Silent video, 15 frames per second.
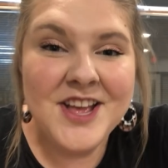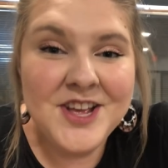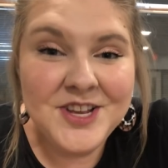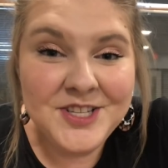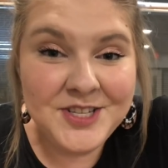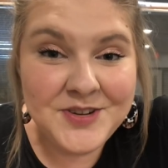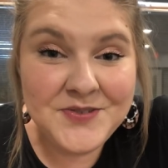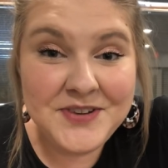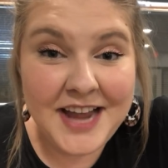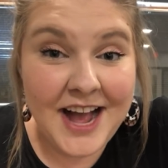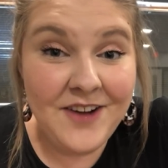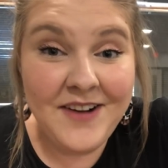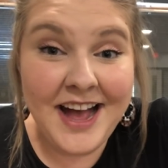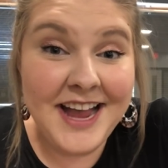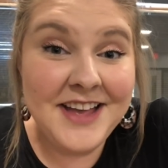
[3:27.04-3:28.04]
So
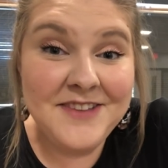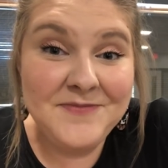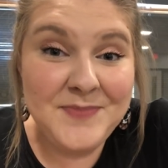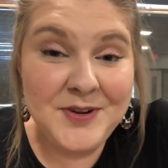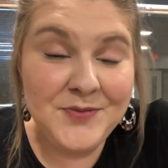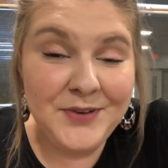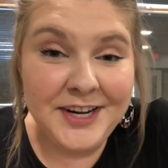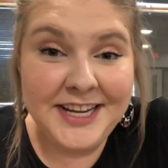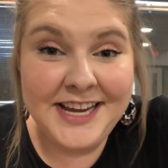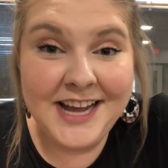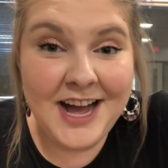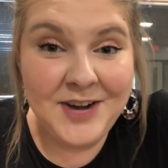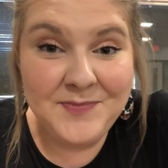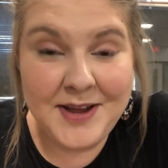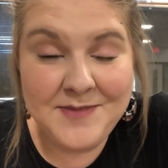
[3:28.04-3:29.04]
now I have been working
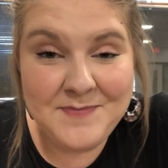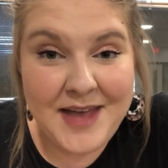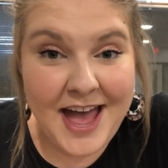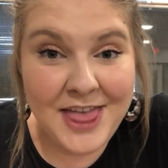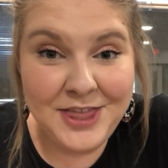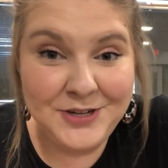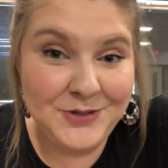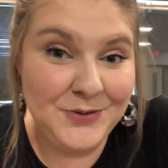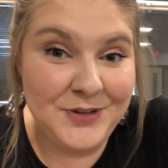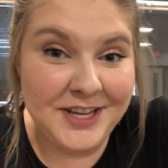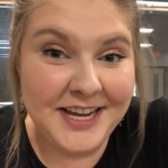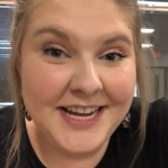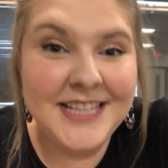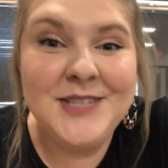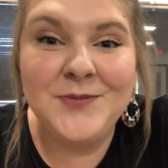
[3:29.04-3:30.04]
on my math
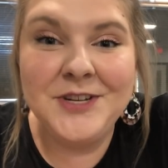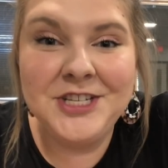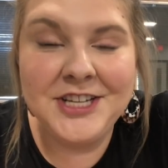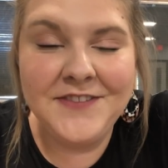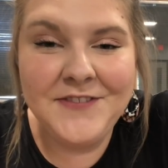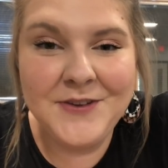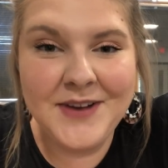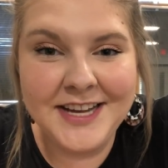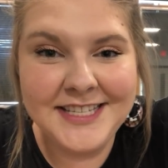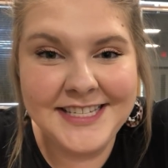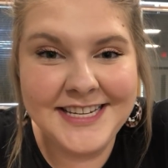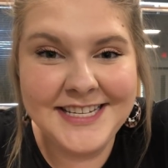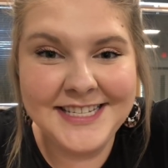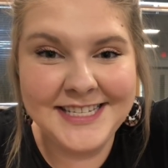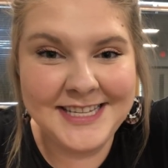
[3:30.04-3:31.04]
toolkits, which if you guys
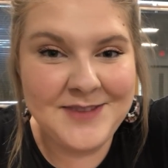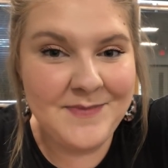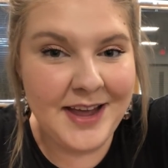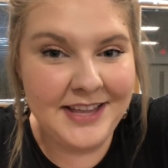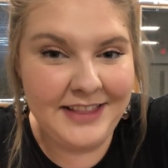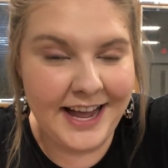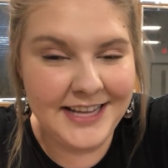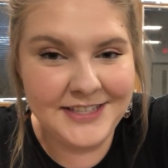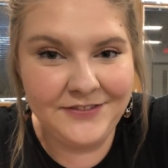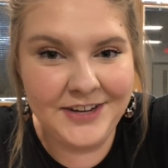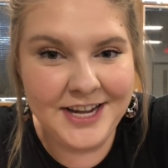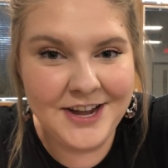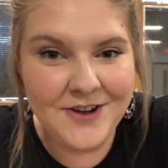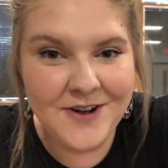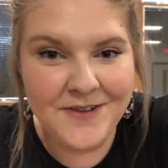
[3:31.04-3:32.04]
didn't see my last
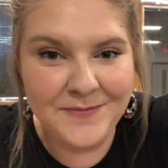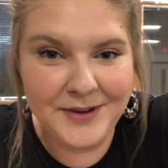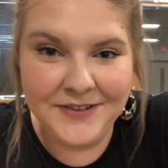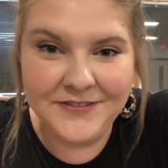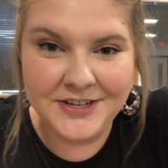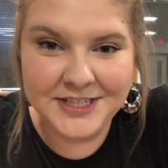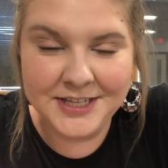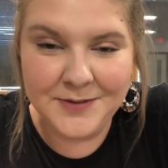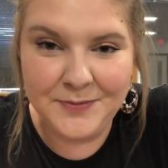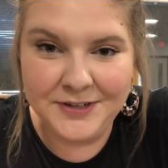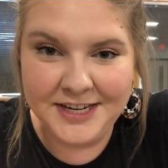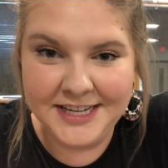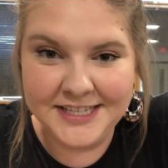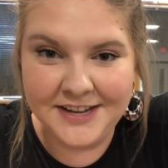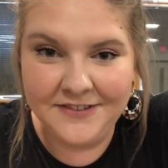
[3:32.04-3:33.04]
video of my first couple
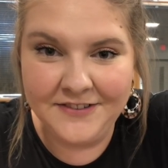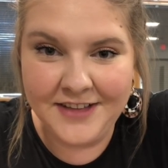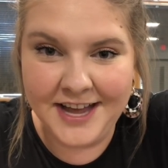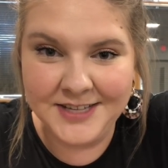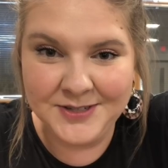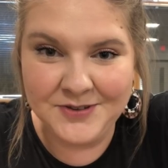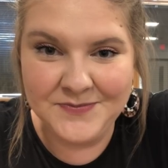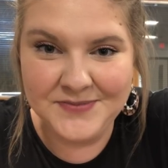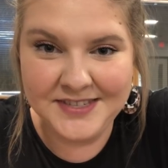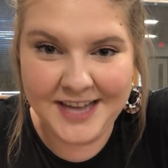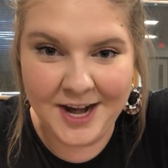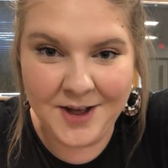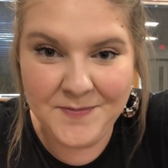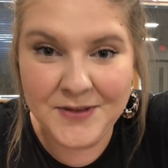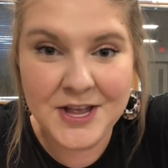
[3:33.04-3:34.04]
days of classroom
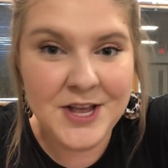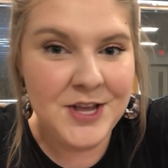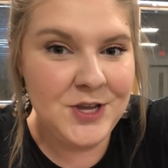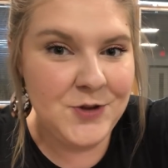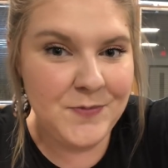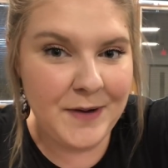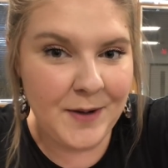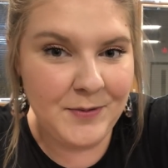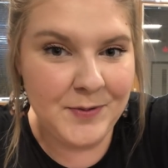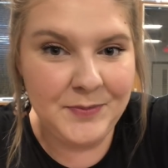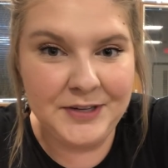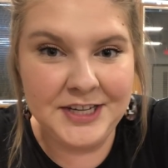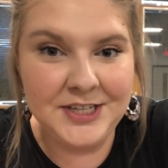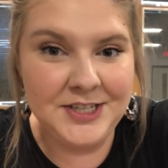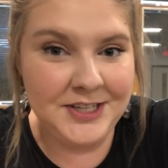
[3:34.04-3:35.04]
setup, you
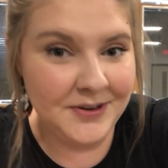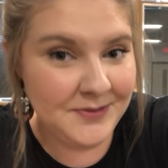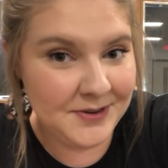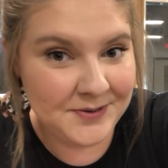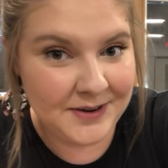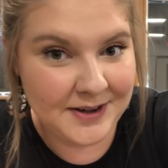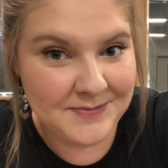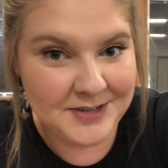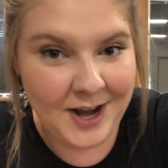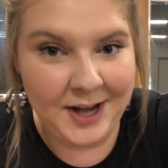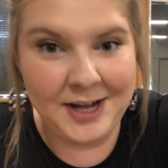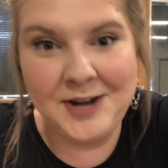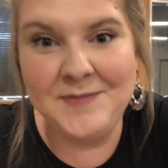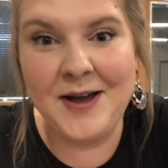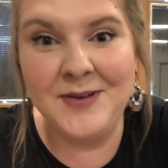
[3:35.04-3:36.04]
probably don't know what I'm
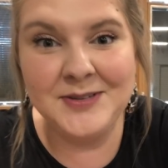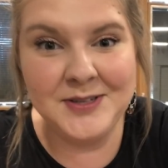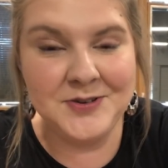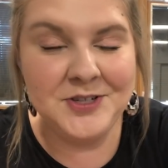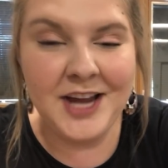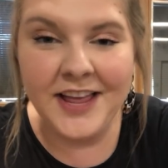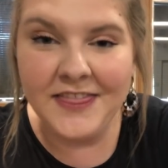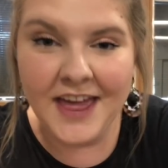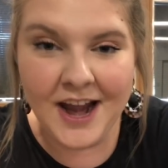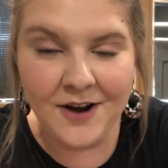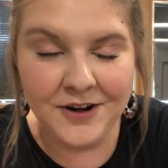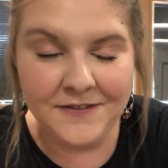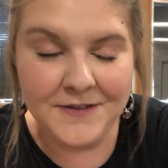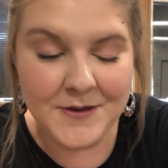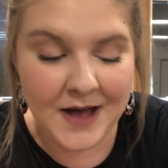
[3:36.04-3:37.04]
talking about. So check that
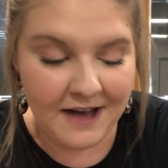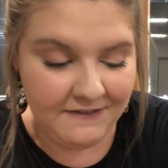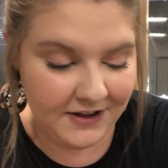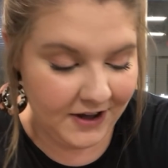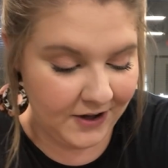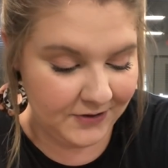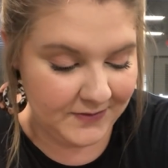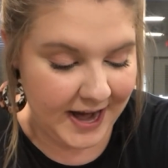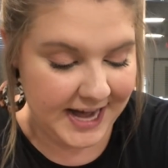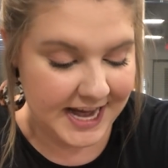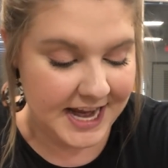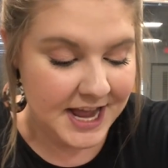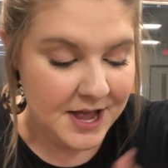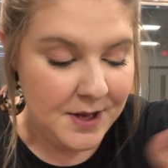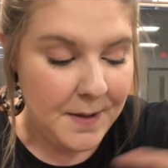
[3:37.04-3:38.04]
out if you haven't
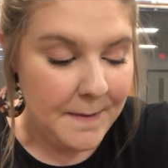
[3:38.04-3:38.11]
already.